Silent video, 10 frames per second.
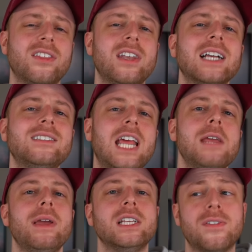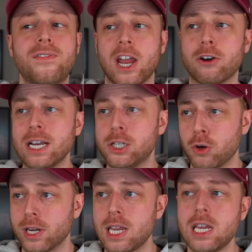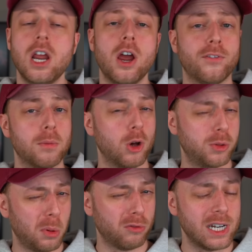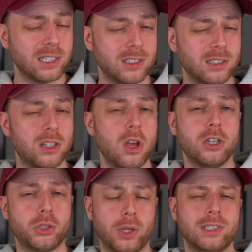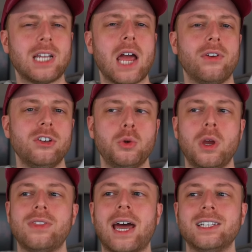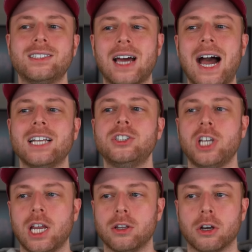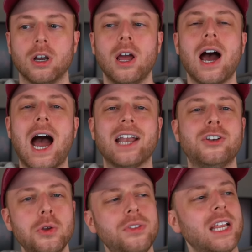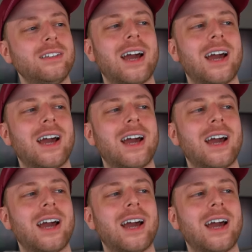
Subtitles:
the next name is very tricky for multiple reasons. So let's dive into it. That is Ty Chandler. I do think